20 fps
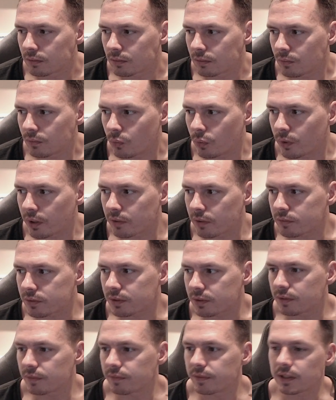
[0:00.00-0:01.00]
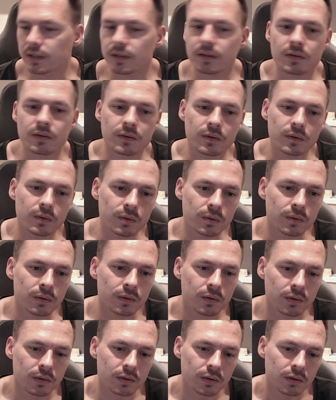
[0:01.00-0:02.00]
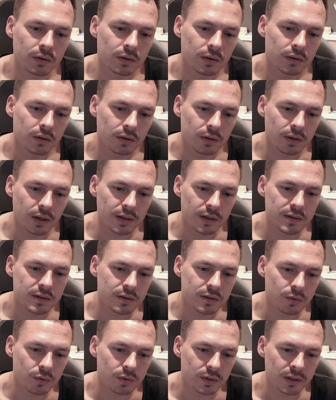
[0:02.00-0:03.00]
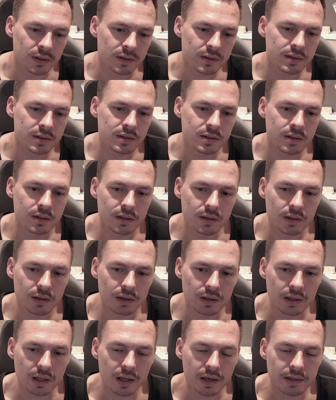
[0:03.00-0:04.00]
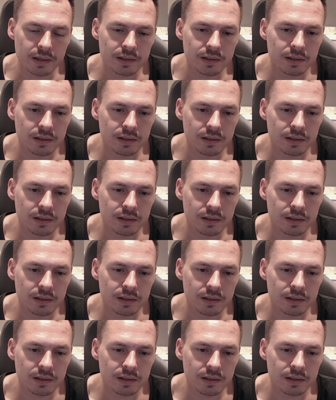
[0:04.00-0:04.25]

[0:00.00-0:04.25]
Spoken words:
Whenever the VIC II gets to this line,